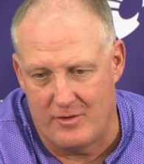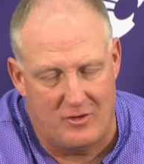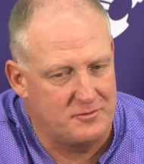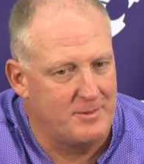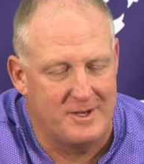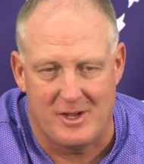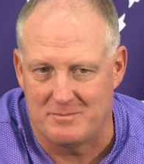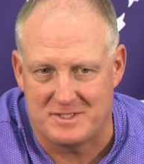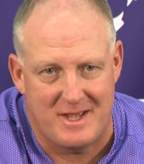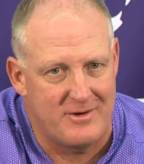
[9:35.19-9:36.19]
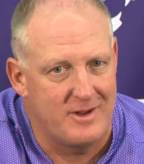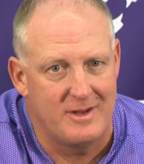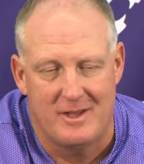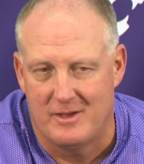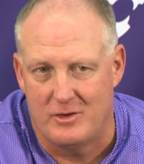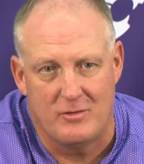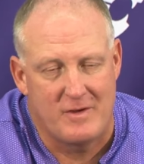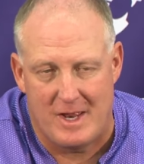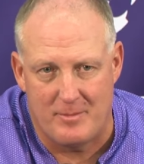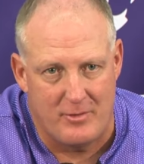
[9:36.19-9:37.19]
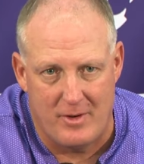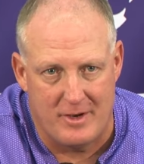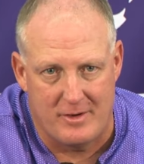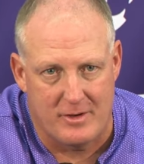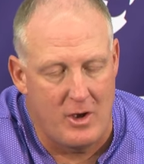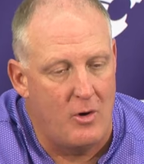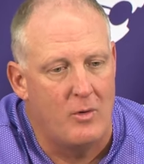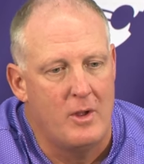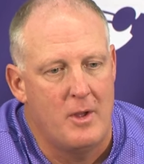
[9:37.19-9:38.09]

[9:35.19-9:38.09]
And ultimately, come Saturday, you've got to be ready to go.